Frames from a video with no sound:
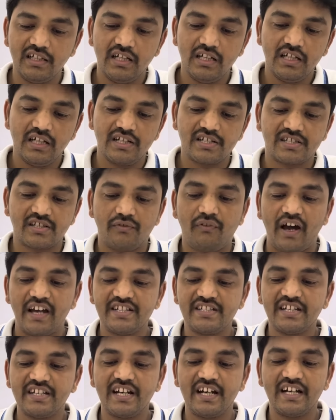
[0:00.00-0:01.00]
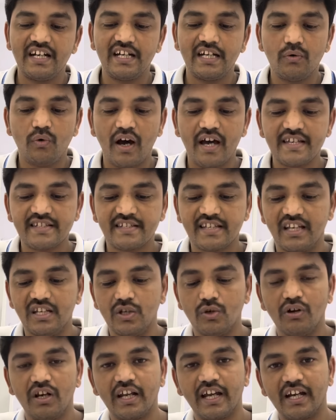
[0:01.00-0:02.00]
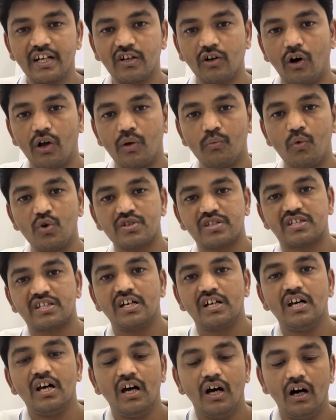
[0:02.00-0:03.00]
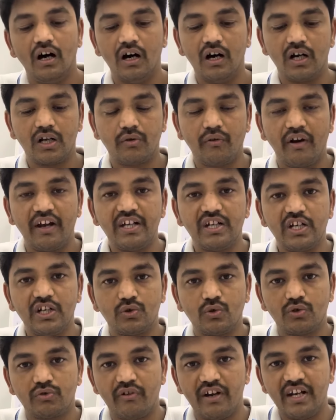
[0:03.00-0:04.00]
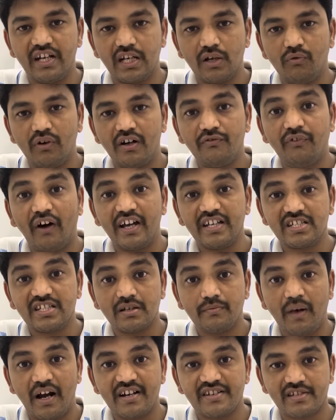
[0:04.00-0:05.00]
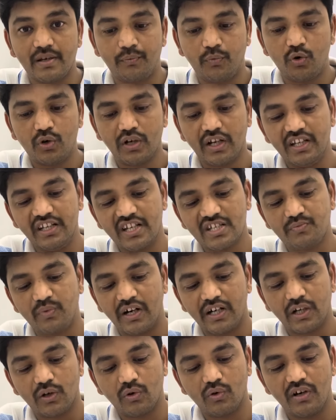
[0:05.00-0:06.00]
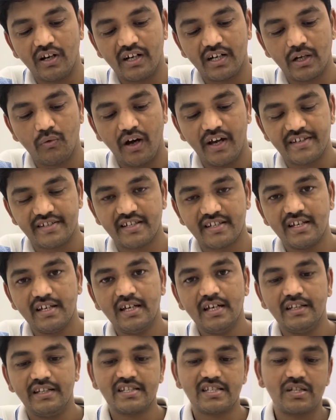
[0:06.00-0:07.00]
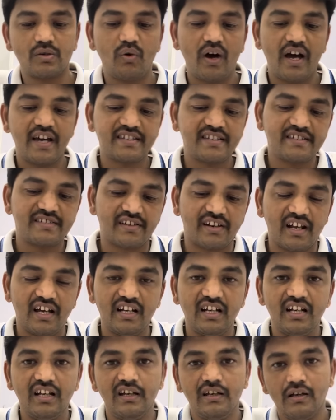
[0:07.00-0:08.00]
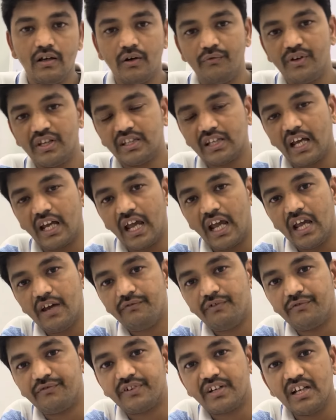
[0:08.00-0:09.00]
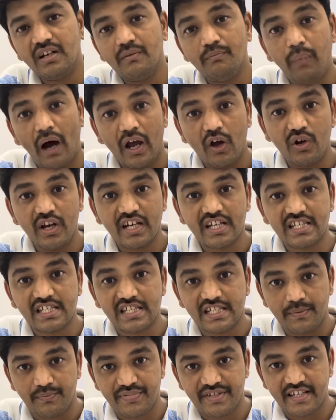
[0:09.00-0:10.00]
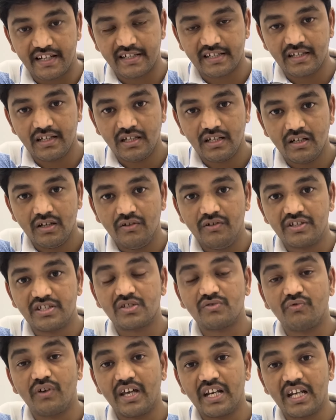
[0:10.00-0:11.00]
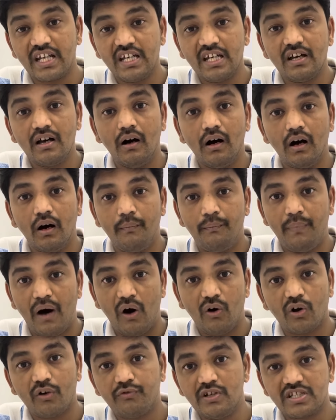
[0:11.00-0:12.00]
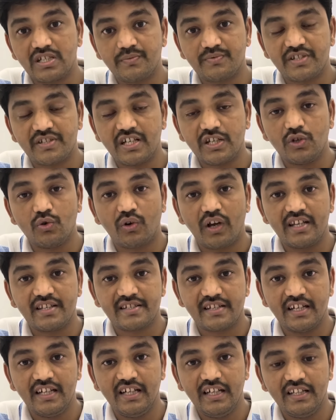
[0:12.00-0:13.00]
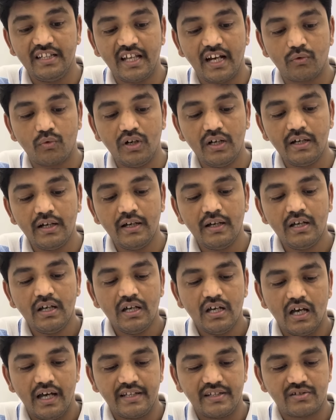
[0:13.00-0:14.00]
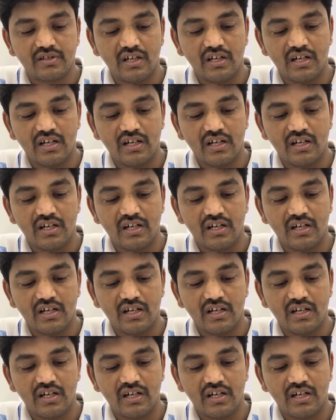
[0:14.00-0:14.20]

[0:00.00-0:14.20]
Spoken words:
it's a 5G ready device, and you will get almost 20 to 21 5G band support in this particular device. This device is run with A15 Bionic chipset, which is very powerful chipset, you can say in that word, and